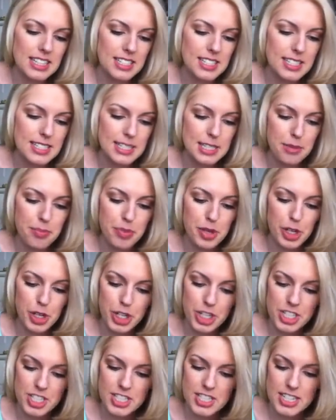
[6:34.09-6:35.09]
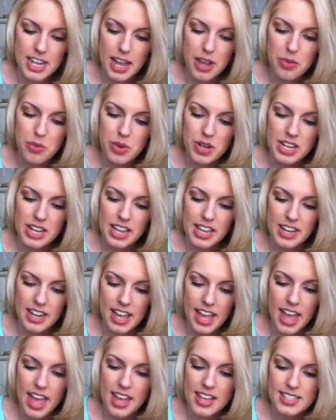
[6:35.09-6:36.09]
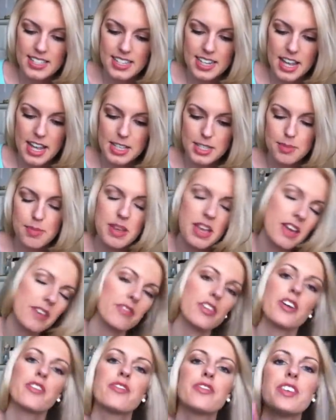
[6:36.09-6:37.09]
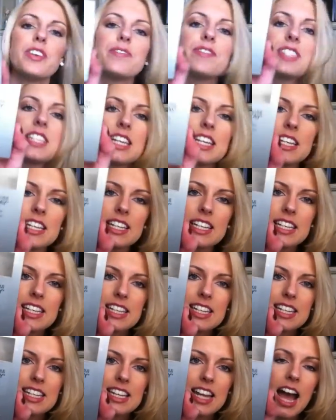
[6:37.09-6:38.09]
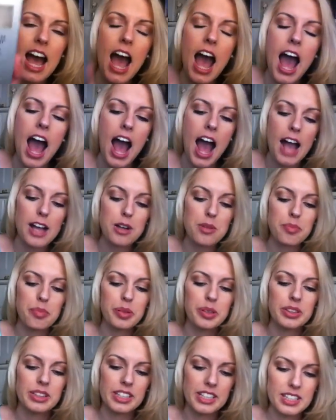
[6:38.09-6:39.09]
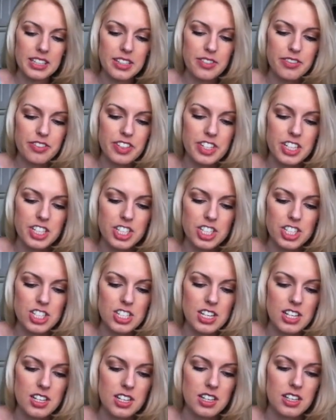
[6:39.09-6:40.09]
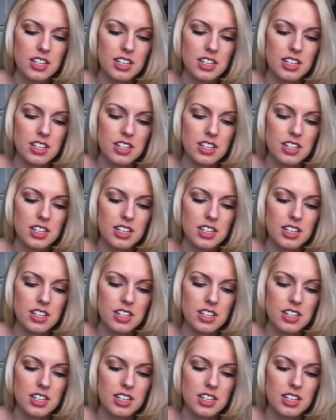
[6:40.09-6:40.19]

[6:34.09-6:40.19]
This is the Pure Stay one, and it has an SPF of 15 in it. I completely finished it.